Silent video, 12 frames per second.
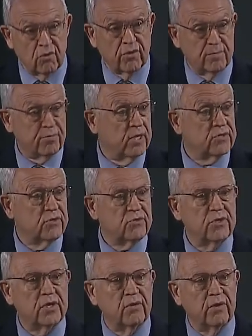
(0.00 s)
or the present
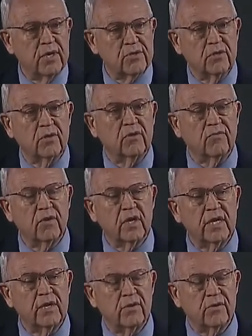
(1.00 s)
generation of
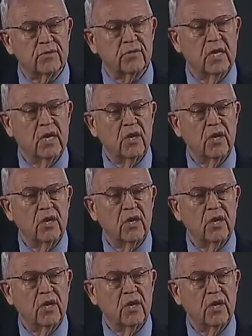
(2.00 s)
leaders,